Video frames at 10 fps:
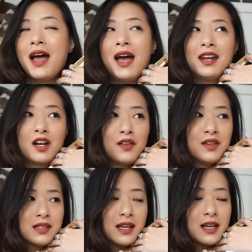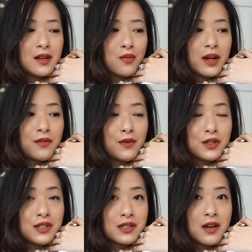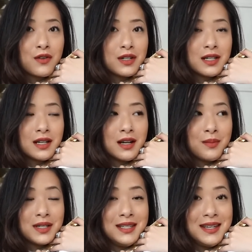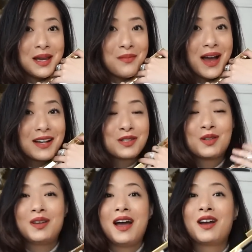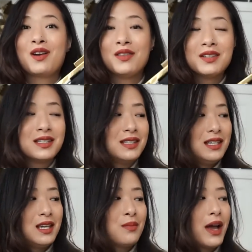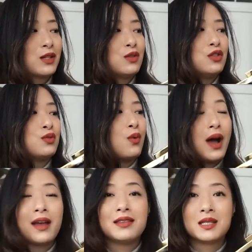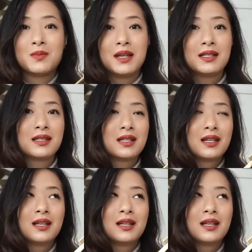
And I got this like when I first discovered TK Maxx. So yeah, I got this in TK Maxx, which is why this makes